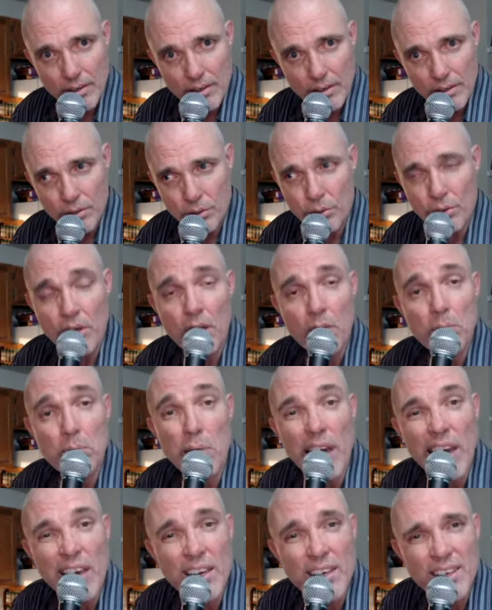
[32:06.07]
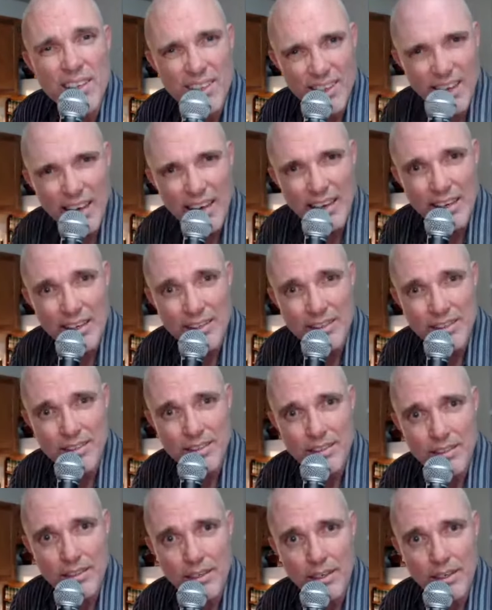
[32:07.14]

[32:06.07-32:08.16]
You get banned things,